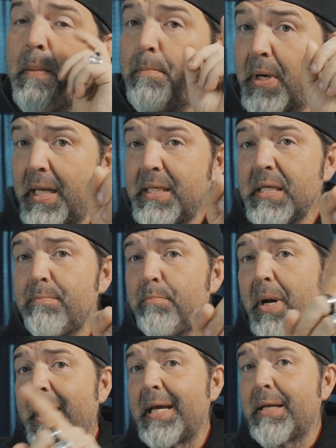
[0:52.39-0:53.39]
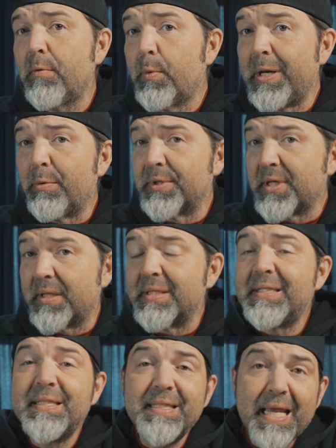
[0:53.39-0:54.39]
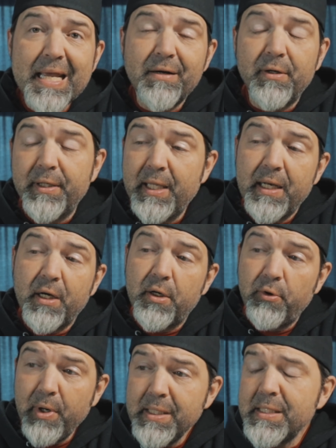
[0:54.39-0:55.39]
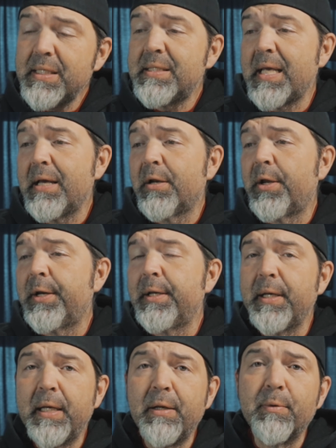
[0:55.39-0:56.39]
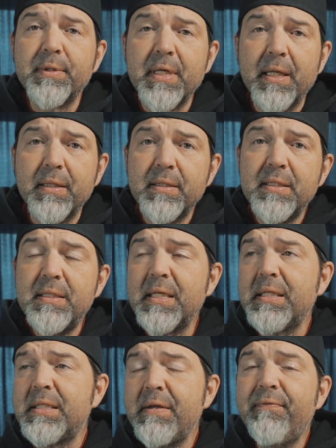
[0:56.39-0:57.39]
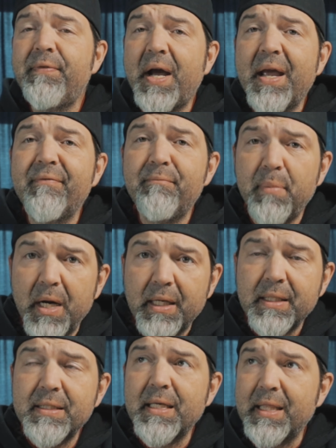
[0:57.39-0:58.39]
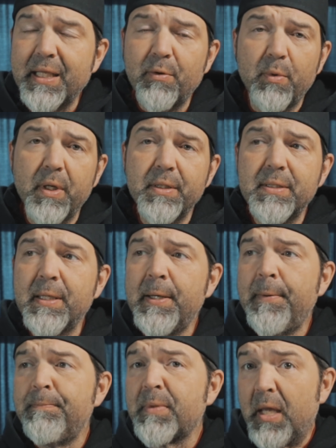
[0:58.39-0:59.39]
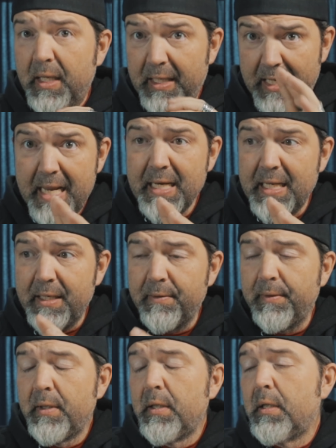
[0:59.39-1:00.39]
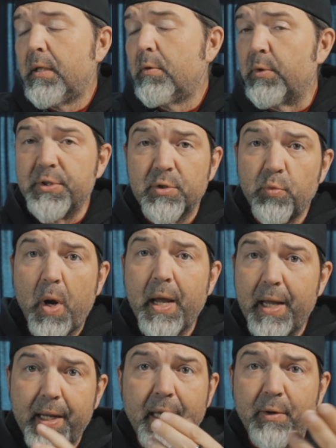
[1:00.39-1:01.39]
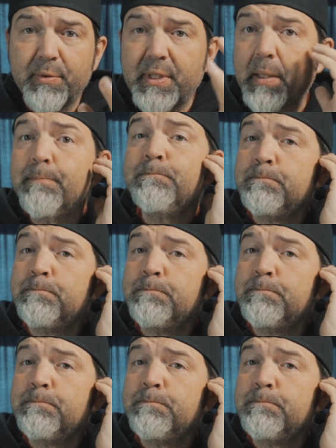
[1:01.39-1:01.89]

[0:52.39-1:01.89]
but I did buy it when it was on sale, and they had a crazy sale on it, and it was at 65 bucks, I think it was, Canadian, which is why I kind of was like,